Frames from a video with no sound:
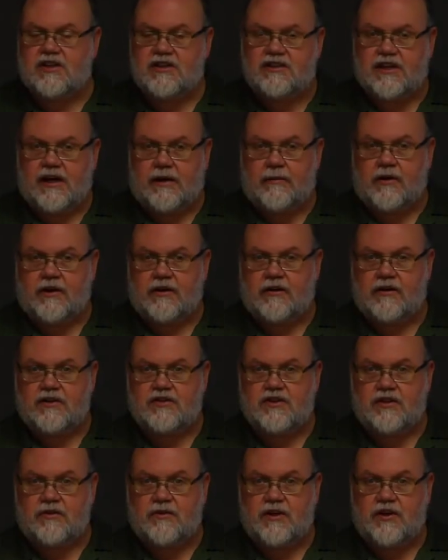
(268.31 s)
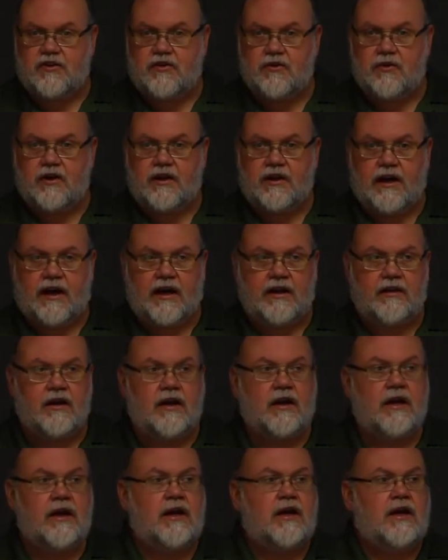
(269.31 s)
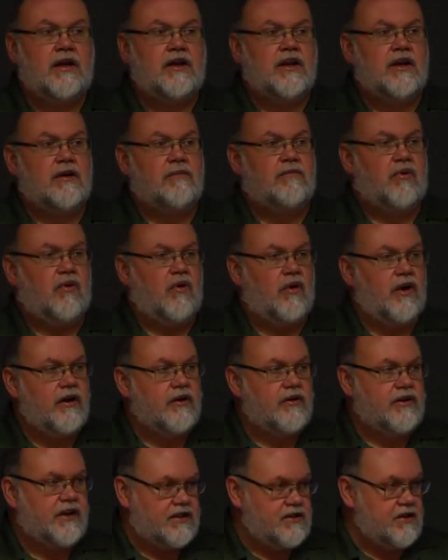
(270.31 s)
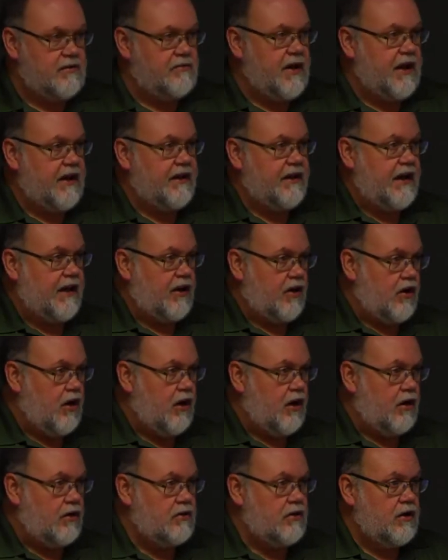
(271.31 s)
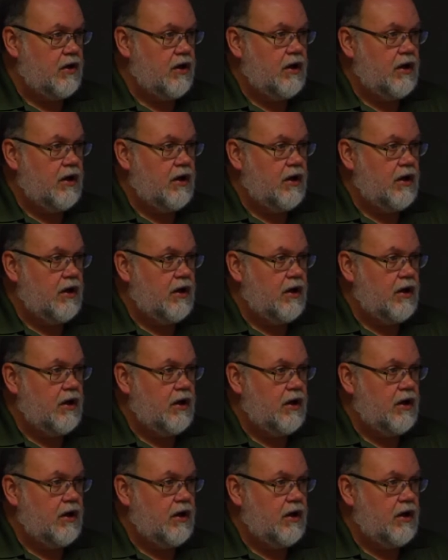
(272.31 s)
examiner that's going to be doing that. The employer doesn't make that call.